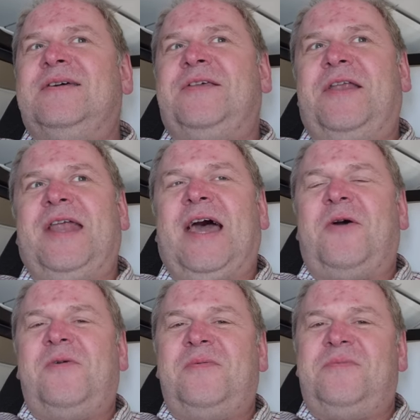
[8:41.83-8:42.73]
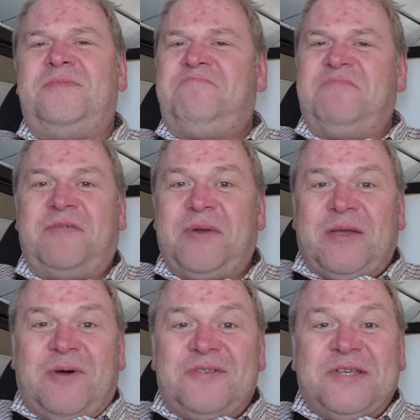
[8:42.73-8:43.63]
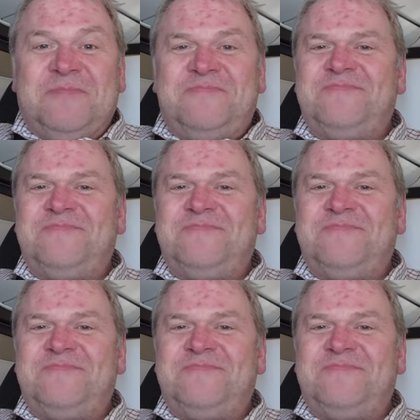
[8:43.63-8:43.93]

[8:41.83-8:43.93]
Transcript: that now everybody quotes it.